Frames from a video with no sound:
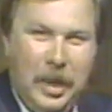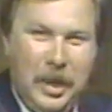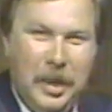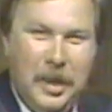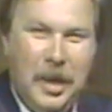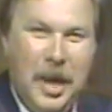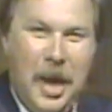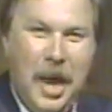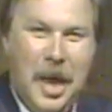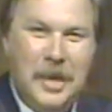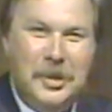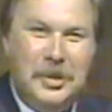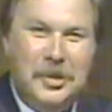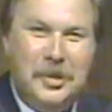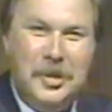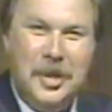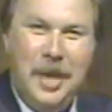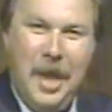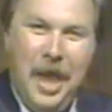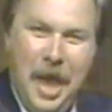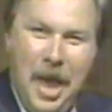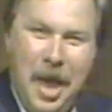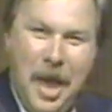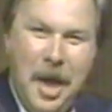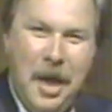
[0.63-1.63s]
I get
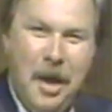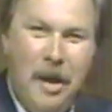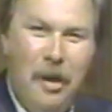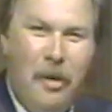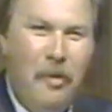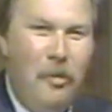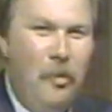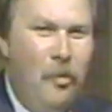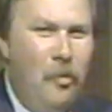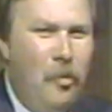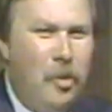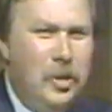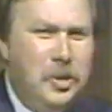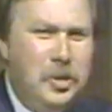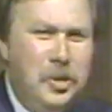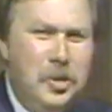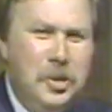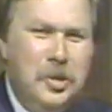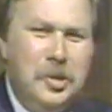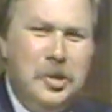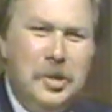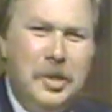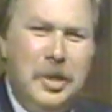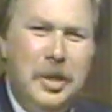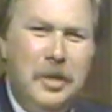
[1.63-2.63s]
asked, Al,
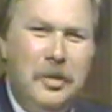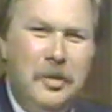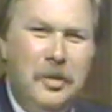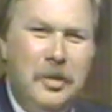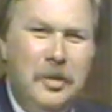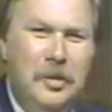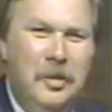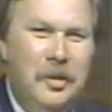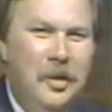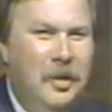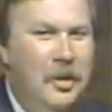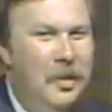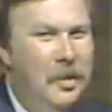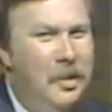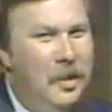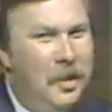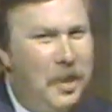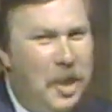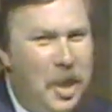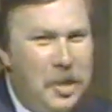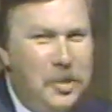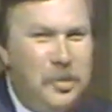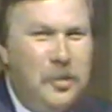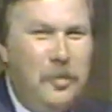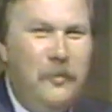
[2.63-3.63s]
what's your secret?
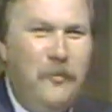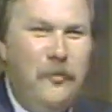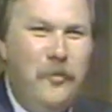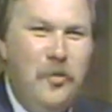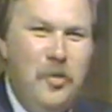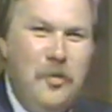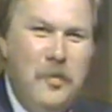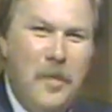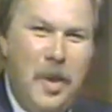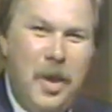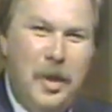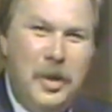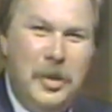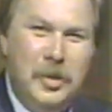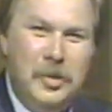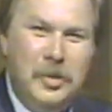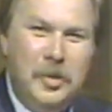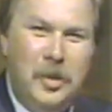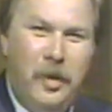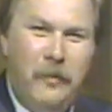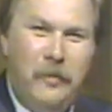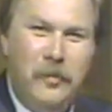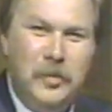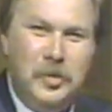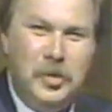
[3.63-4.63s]
Kessel Food
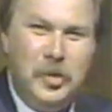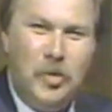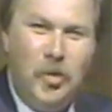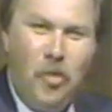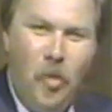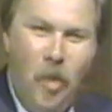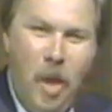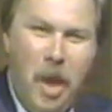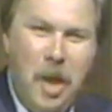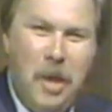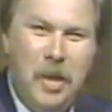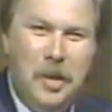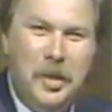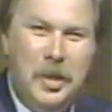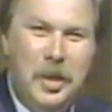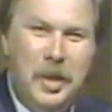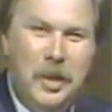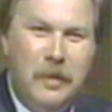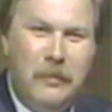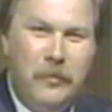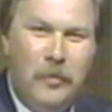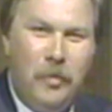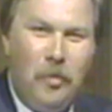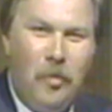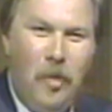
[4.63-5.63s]
Markets offers
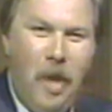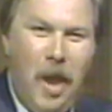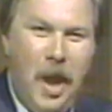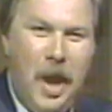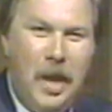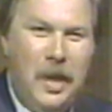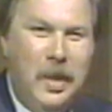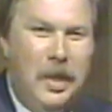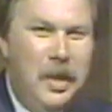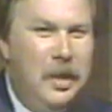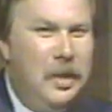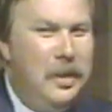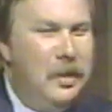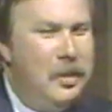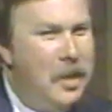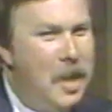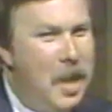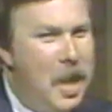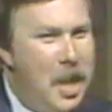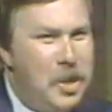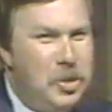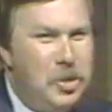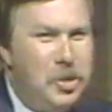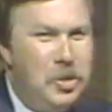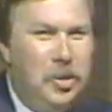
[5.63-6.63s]
quality and variety,
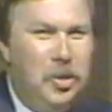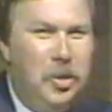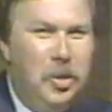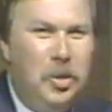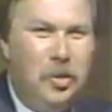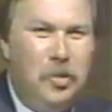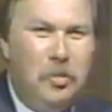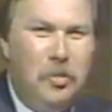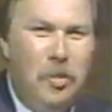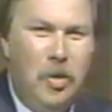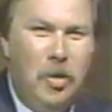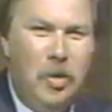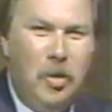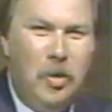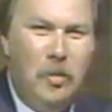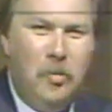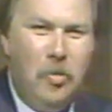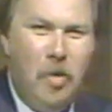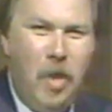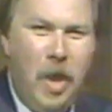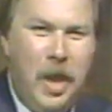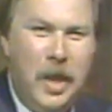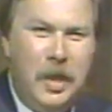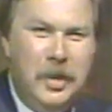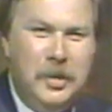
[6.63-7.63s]
national and
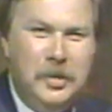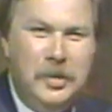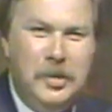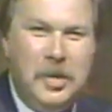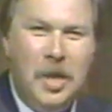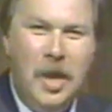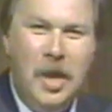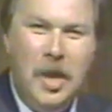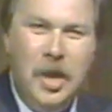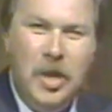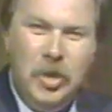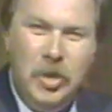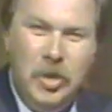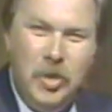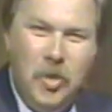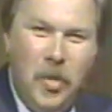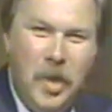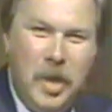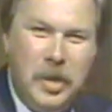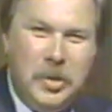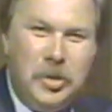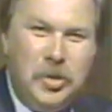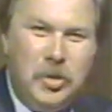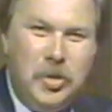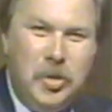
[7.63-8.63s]
Kroger brands,
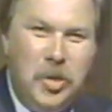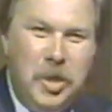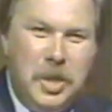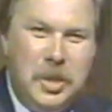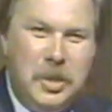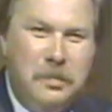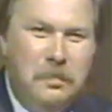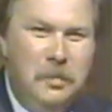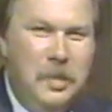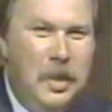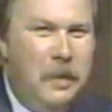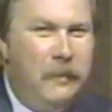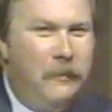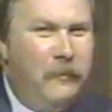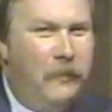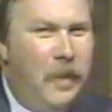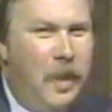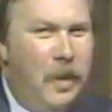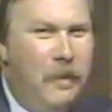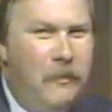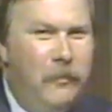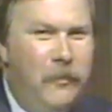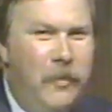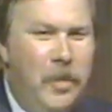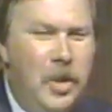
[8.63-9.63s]
U S choice beef,
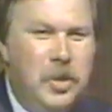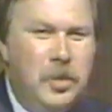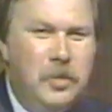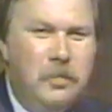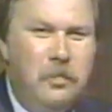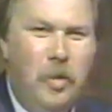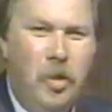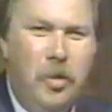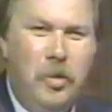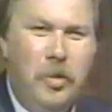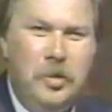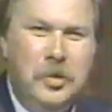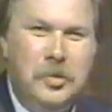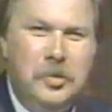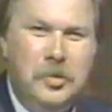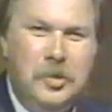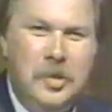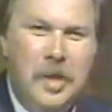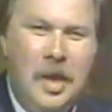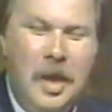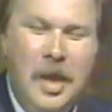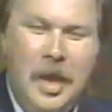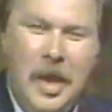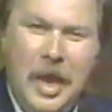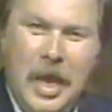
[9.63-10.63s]
farm fresh
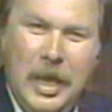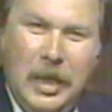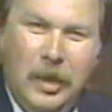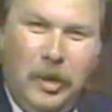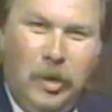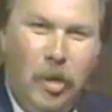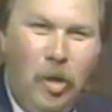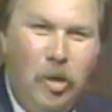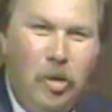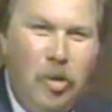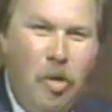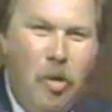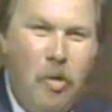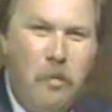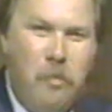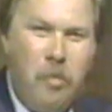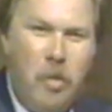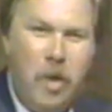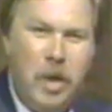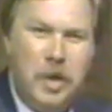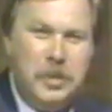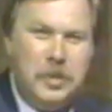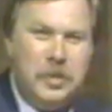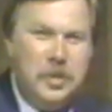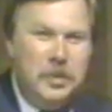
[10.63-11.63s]
produce at low, low
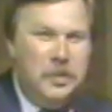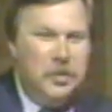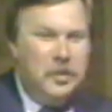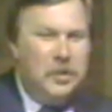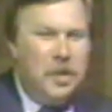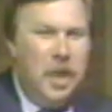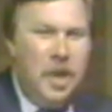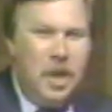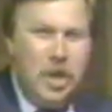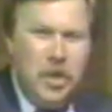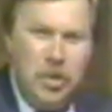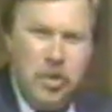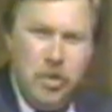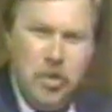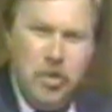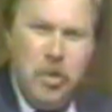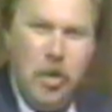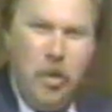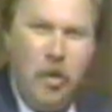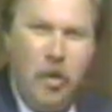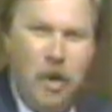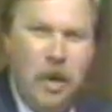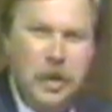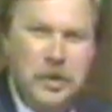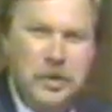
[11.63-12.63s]
prices.
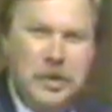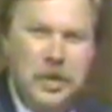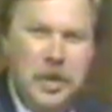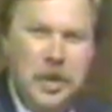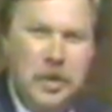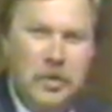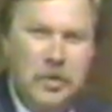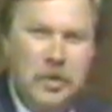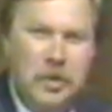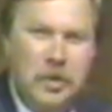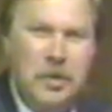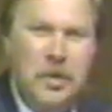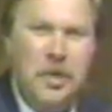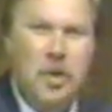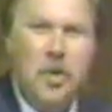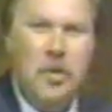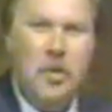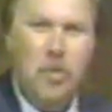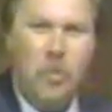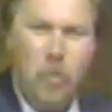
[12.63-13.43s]
You know our secret.